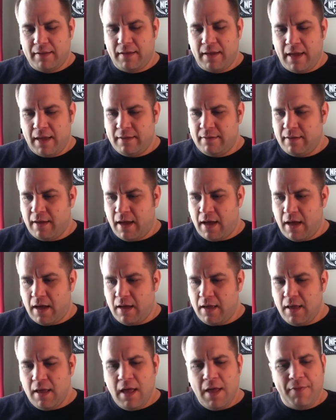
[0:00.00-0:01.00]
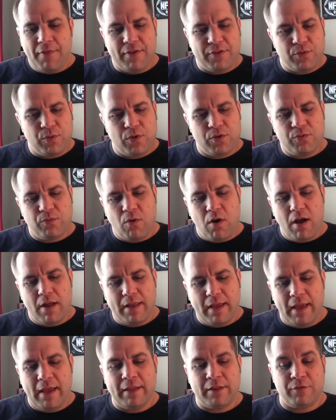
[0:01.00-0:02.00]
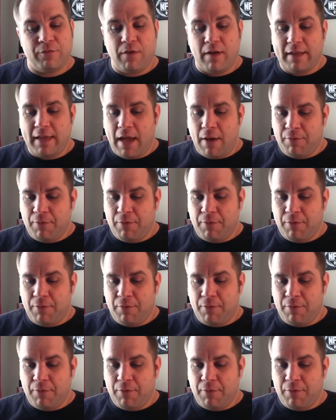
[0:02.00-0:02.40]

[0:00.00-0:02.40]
And uh, this was one. It's funny.